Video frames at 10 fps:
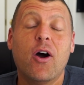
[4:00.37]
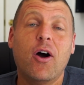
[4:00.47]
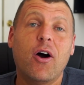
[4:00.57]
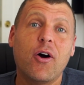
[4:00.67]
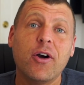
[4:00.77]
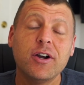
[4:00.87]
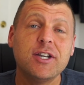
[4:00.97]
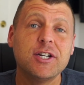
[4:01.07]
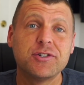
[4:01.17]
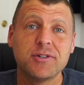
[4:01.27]
Our
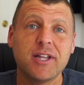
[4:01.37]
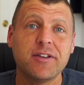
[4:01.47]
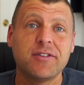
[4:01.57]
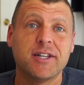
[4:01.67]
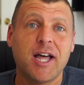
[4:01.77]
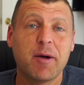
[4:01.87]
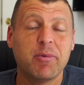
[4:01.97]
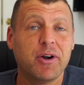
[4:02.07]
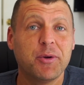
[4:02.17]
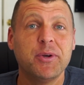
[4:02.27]
digital lesson
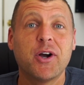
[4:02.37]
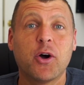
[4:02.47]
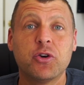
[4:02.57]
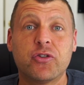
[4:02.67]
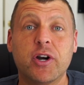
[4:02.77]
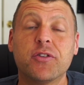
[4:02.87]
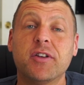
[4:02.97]
library, we call Trails,